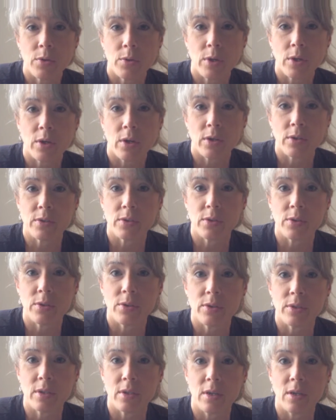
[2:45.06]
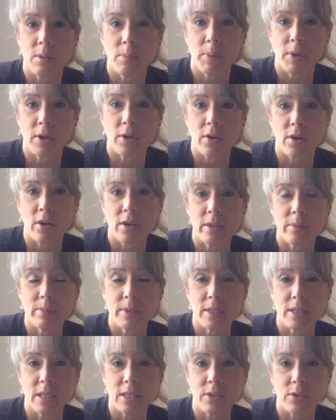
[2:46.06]
You can also use it on pericardium
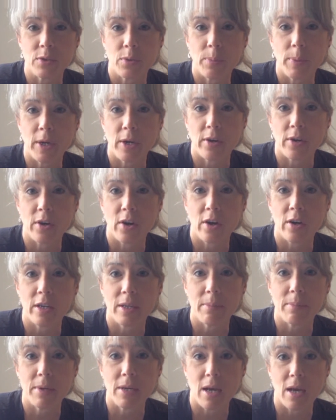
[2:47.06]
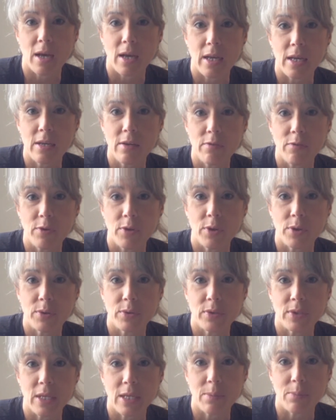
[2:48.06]
6 or pericardium 9 for
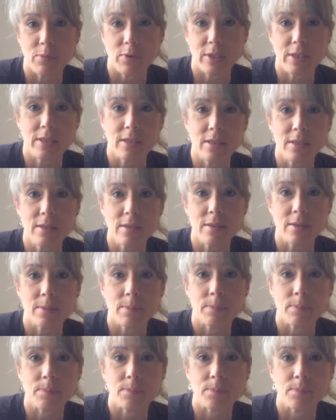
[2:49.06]
those same reasons.